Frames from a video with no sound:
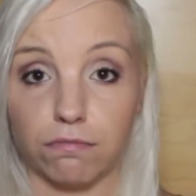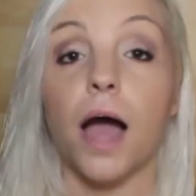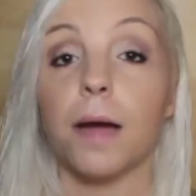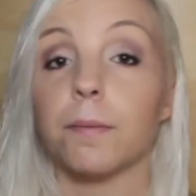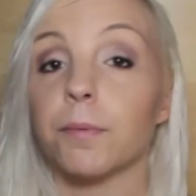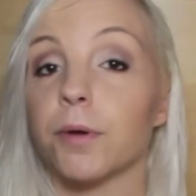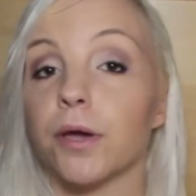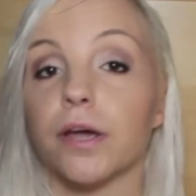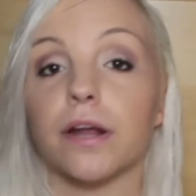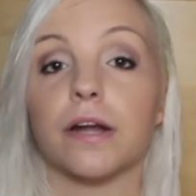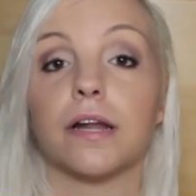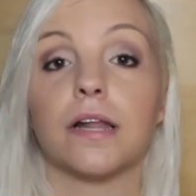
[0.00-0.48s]
I'm
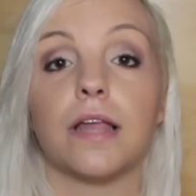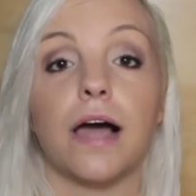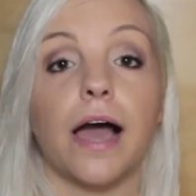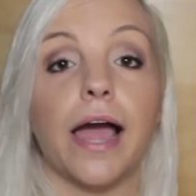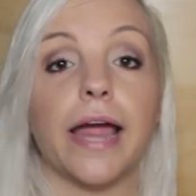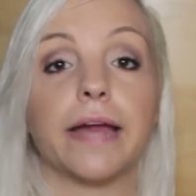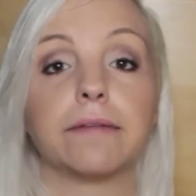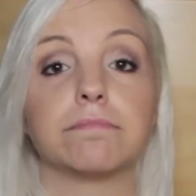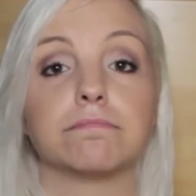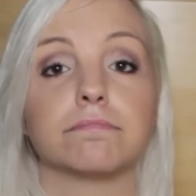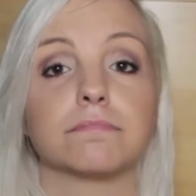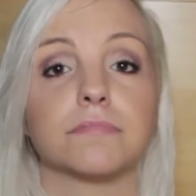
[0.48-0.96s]
not gonna
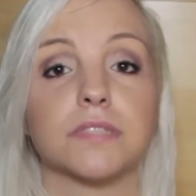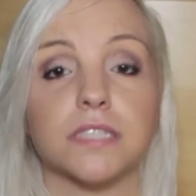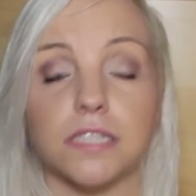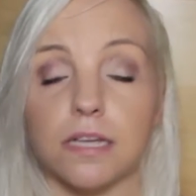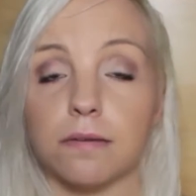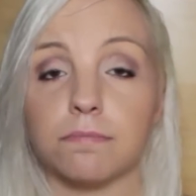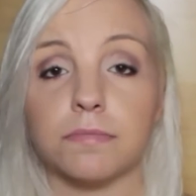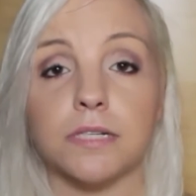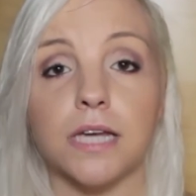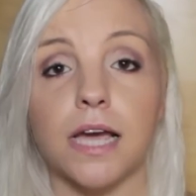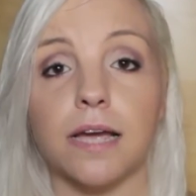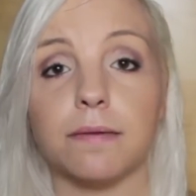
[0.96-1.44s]
lie,
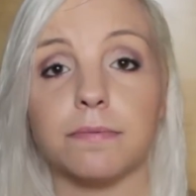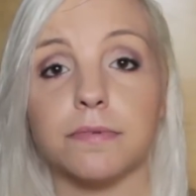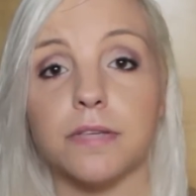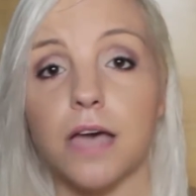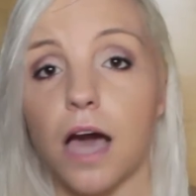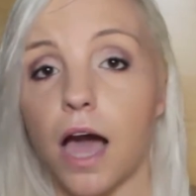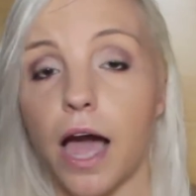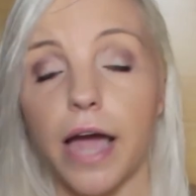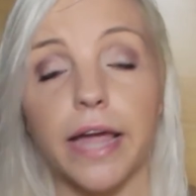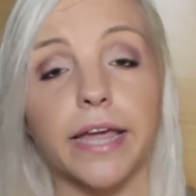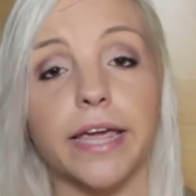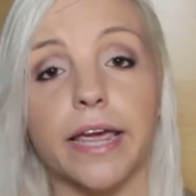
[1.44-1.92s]
sometimes
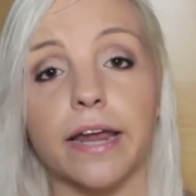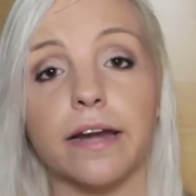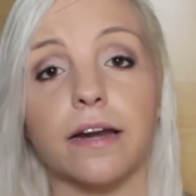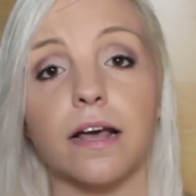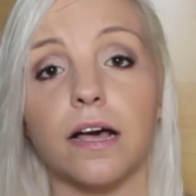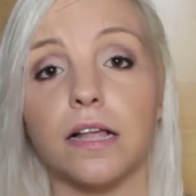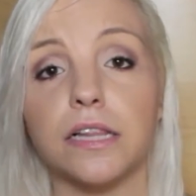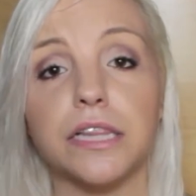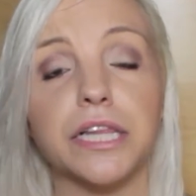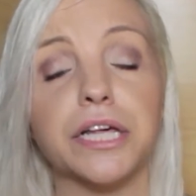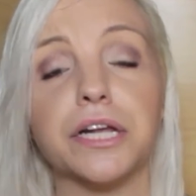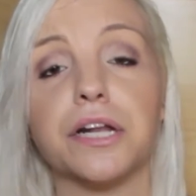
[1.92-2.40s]
I get
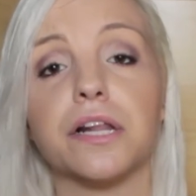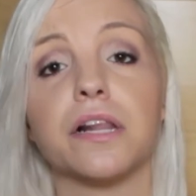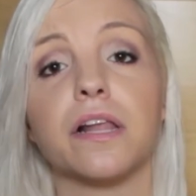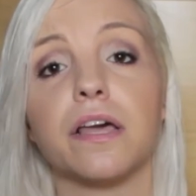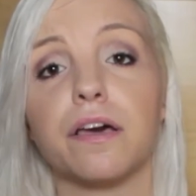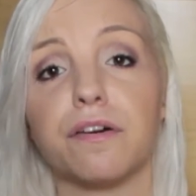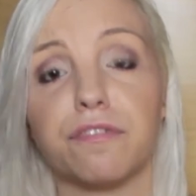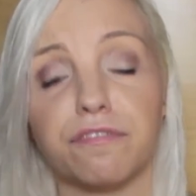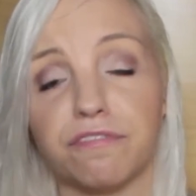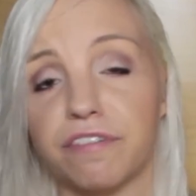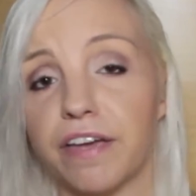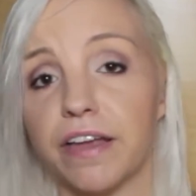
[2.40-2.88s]
a little
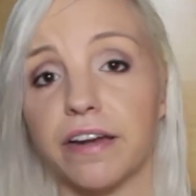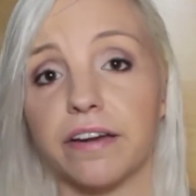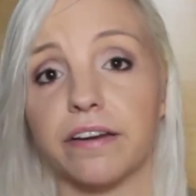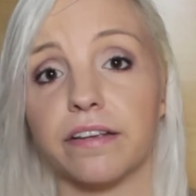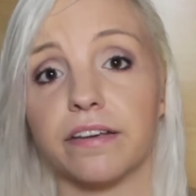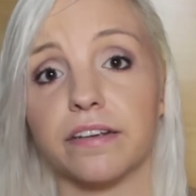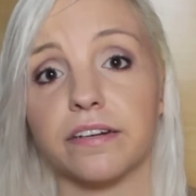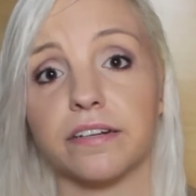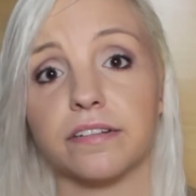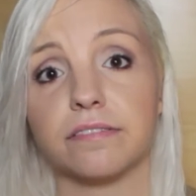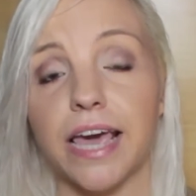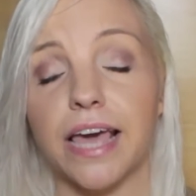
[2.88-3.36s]

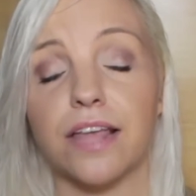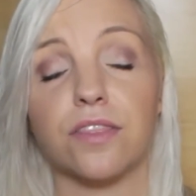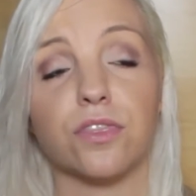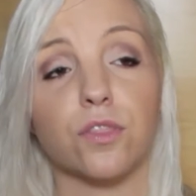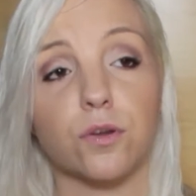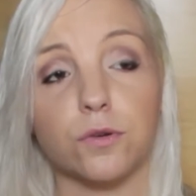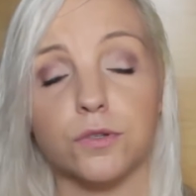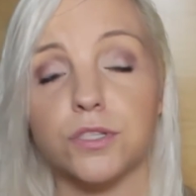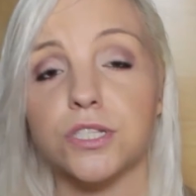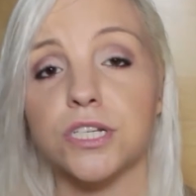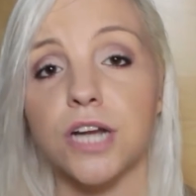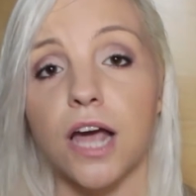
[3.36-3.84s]
offended, and
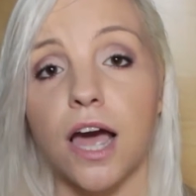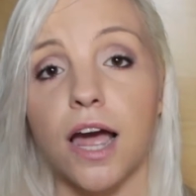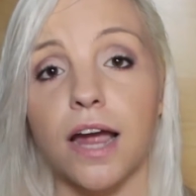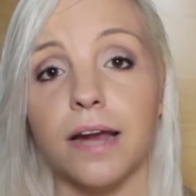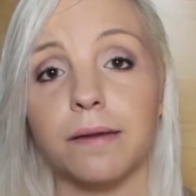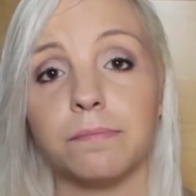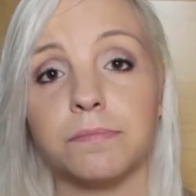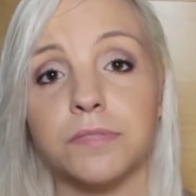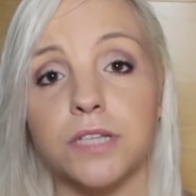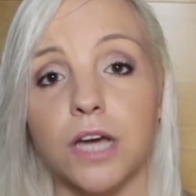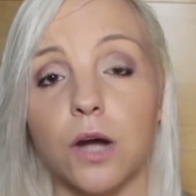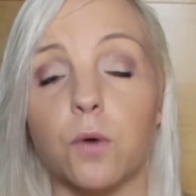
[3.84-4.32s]
those
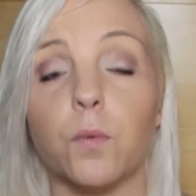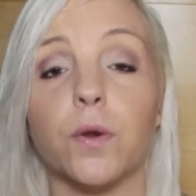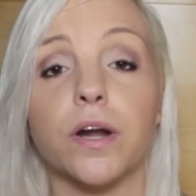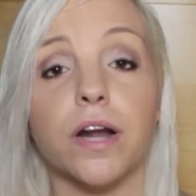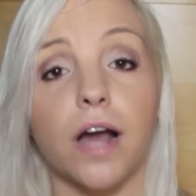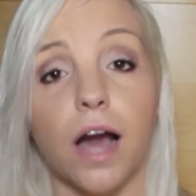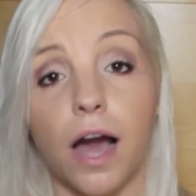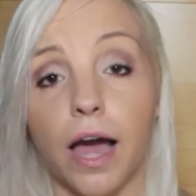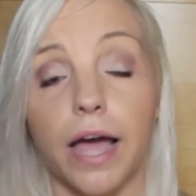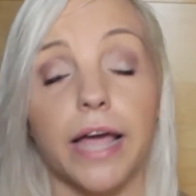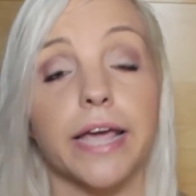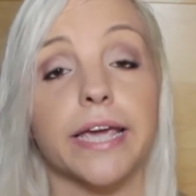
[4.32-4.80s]
times are when
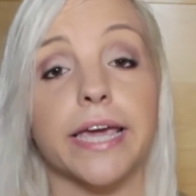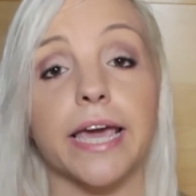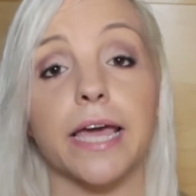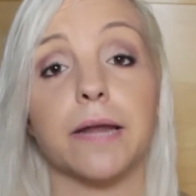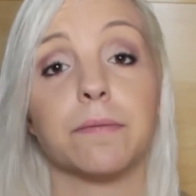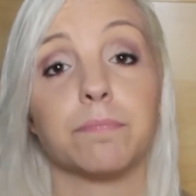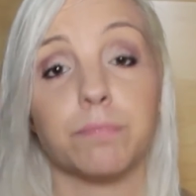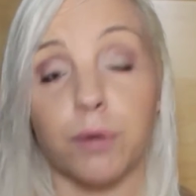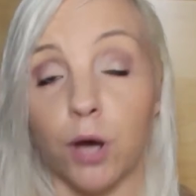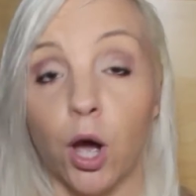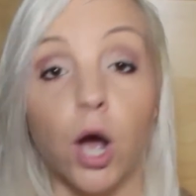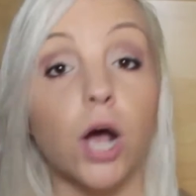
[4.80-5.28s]
I
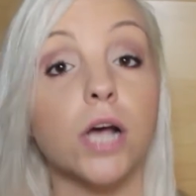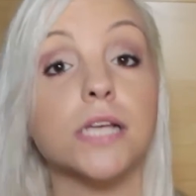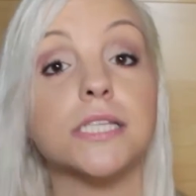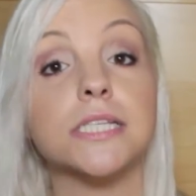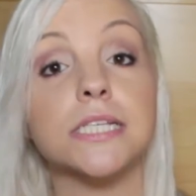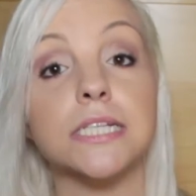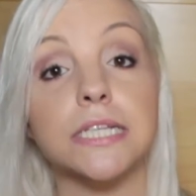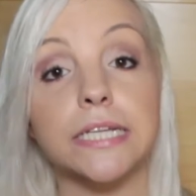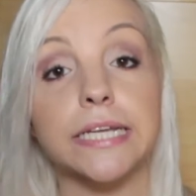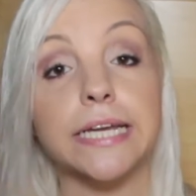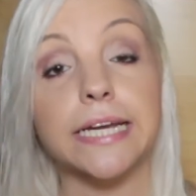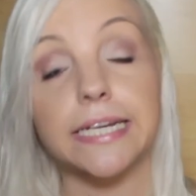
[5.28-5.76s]
get
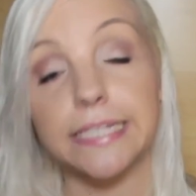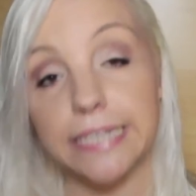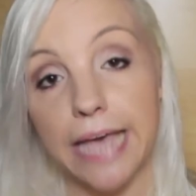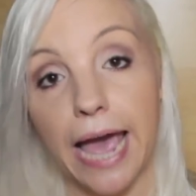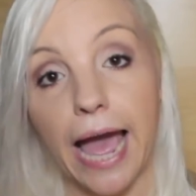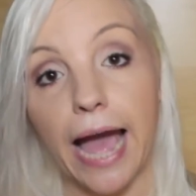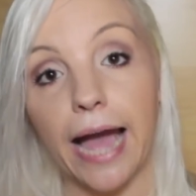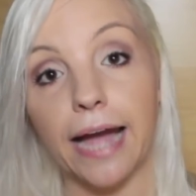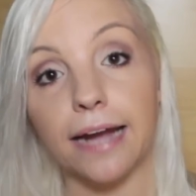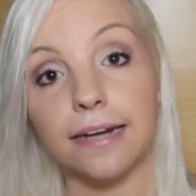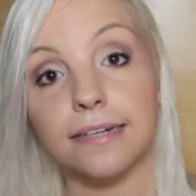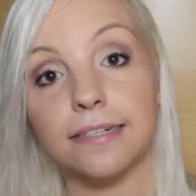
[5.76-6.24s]
personally
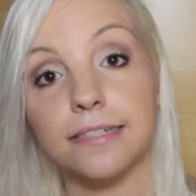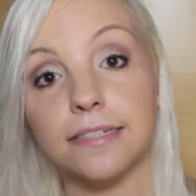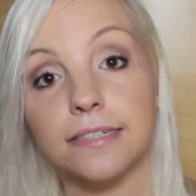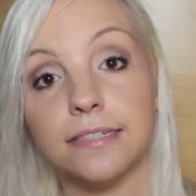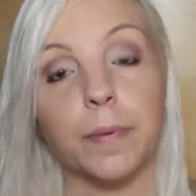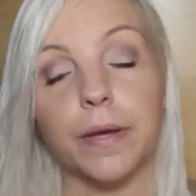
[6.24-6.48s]
attacked.